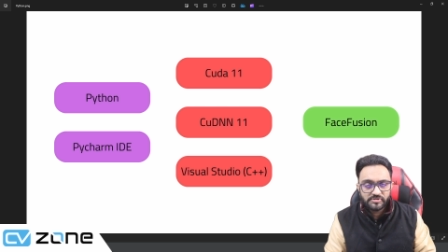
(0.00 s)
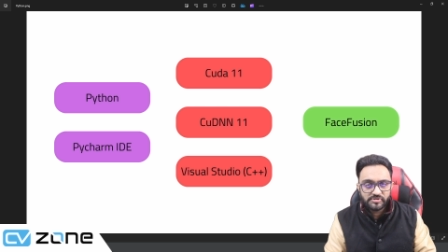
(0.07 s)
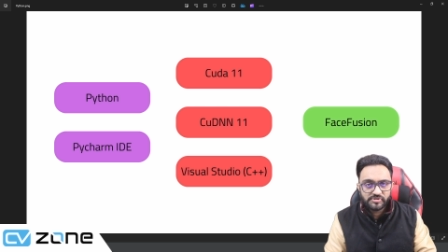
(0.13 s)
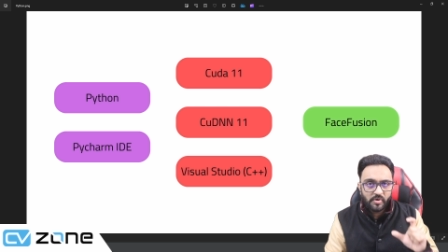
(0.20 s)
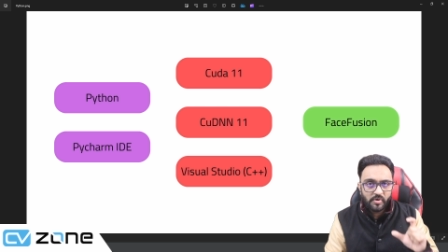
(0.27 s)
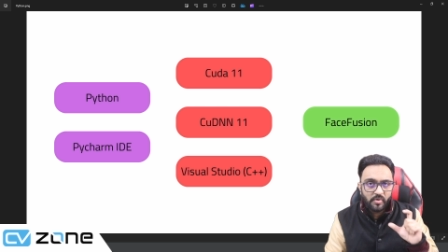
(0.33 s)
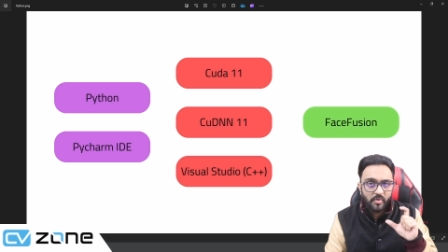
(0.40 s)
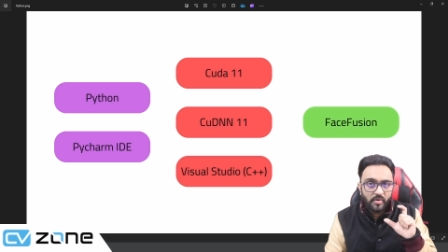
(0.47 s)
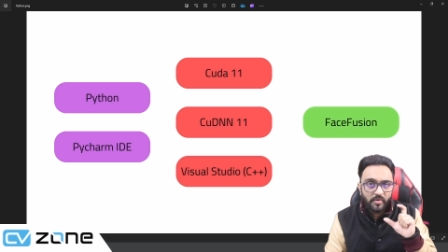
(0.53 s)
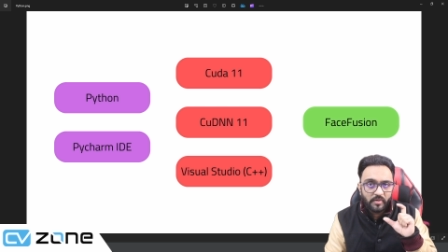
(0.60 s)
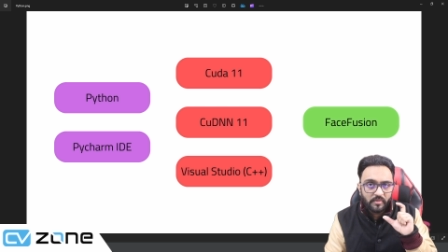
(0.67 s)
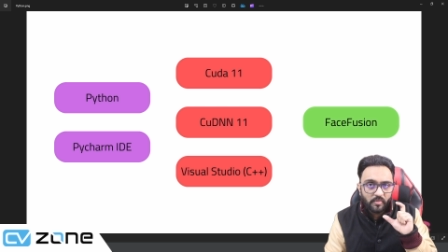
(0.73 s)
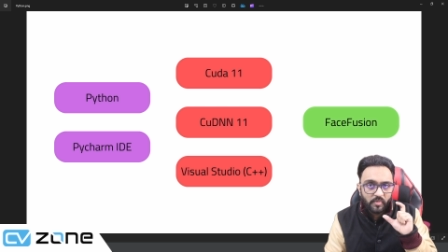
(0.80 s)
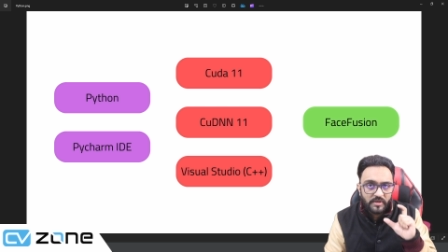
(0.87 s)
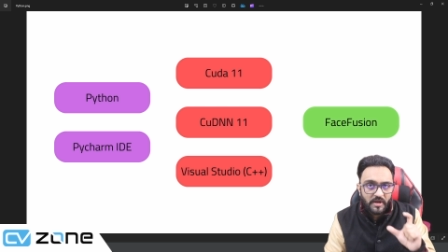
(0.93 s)
So
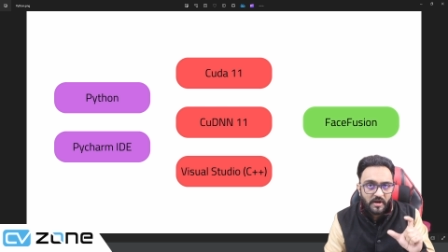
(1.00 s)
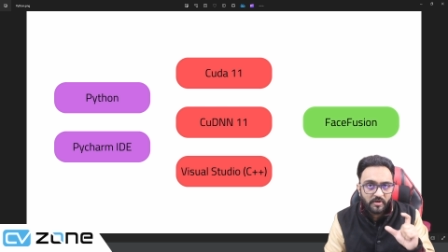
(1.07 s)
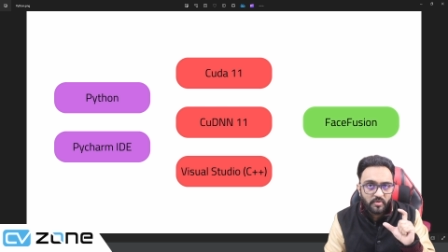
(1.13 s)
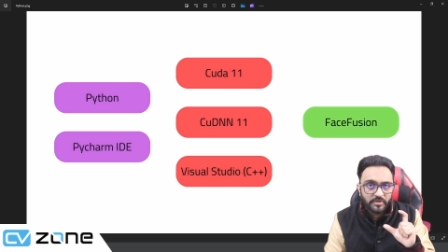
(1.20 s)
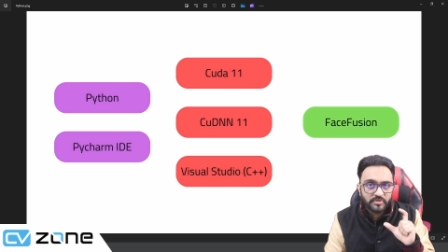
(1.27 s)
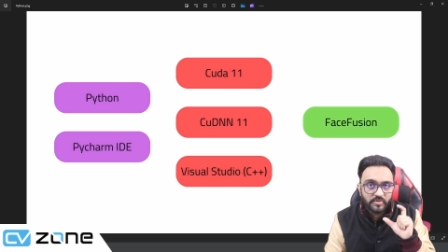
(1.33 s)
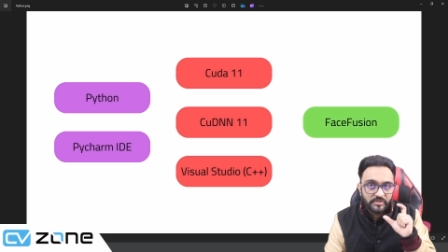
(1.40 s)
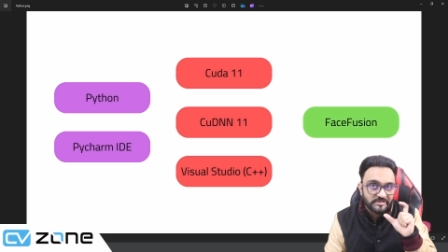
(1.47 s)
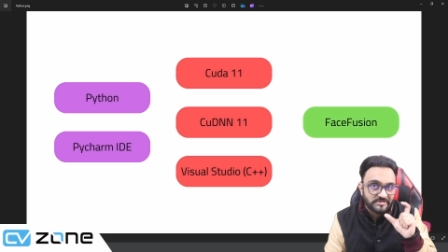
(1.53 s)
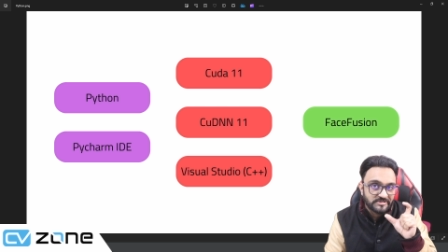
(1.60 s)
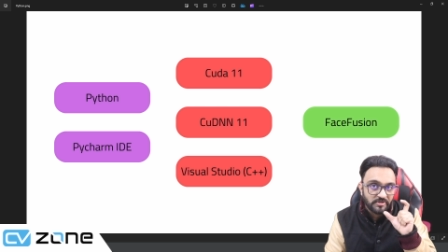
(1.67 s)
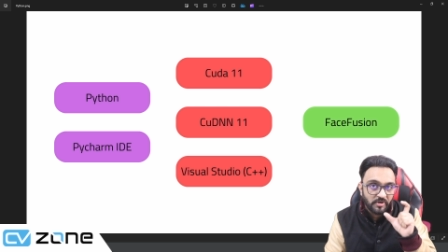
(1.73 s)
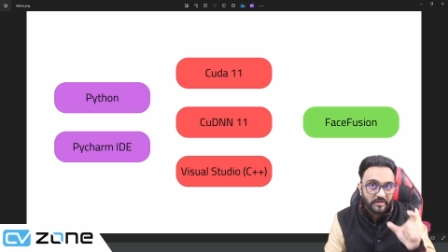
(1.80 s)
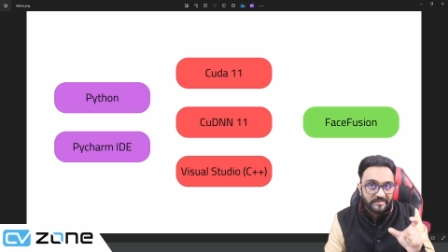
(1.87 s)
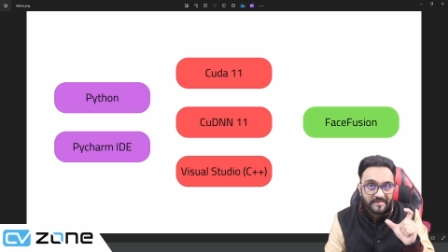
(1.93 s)
we are going to
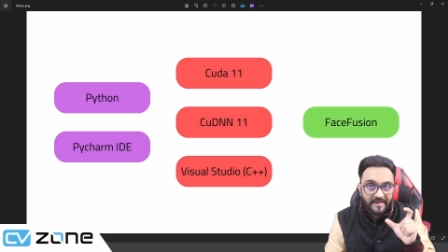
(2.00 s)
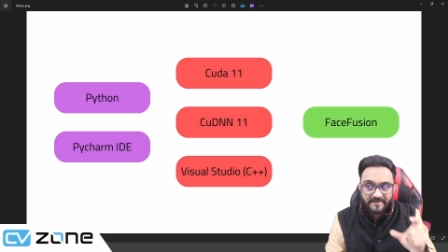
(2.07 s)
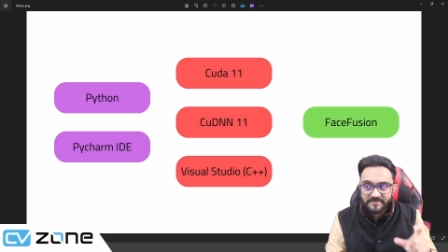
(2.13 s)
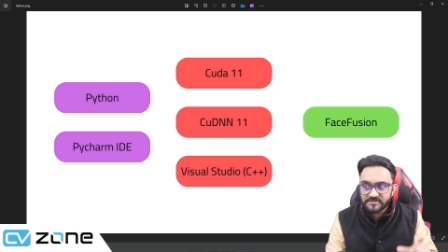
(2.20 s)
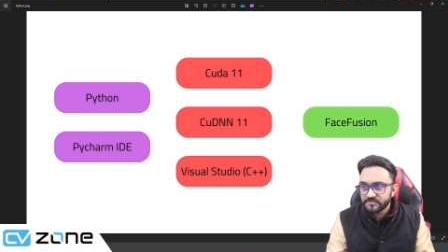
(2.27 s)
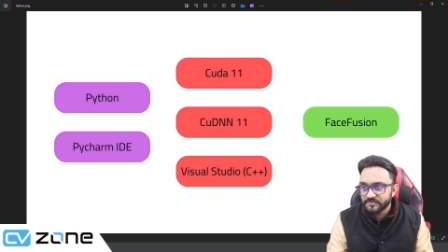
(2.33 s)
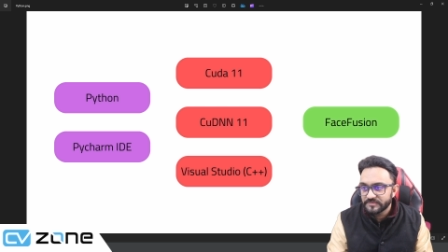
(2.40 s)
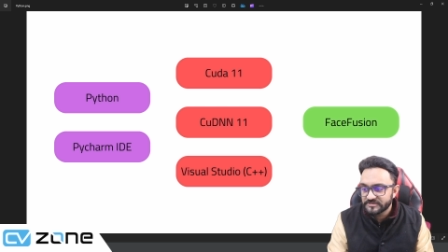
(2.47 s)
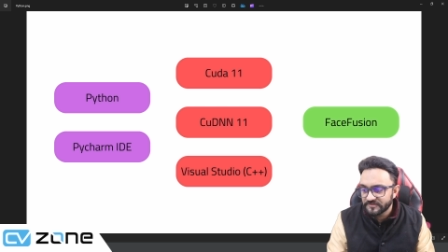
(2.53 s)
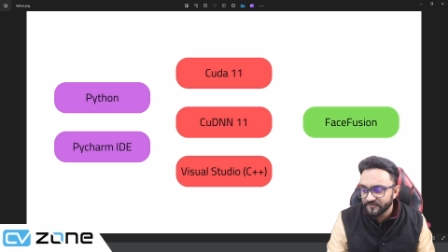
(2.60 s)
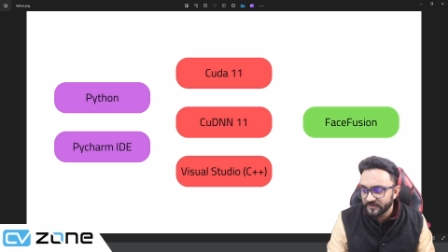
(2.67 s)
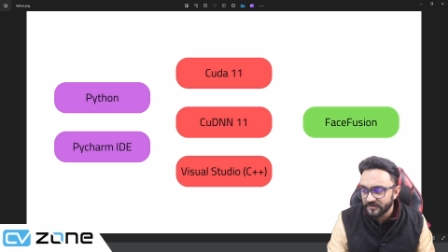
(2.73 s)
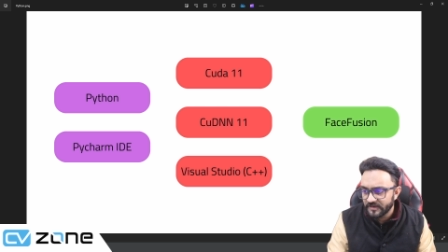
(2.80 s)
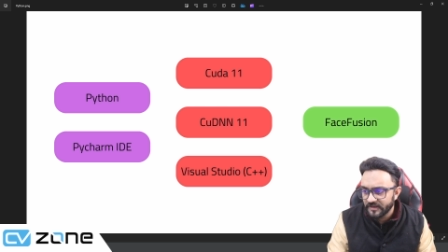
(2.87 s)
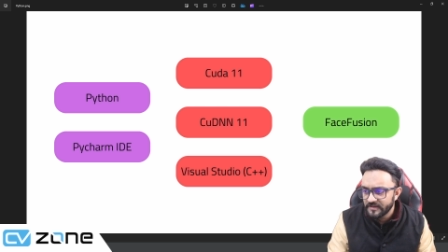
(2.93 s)
install that
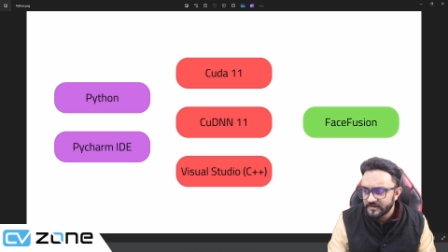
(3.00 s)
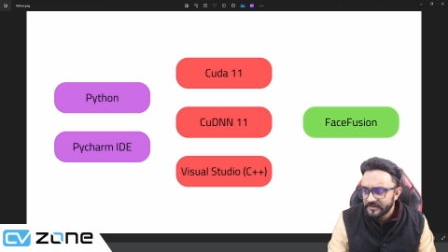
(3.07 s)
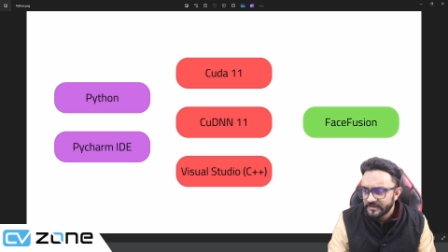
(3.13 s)
specifically.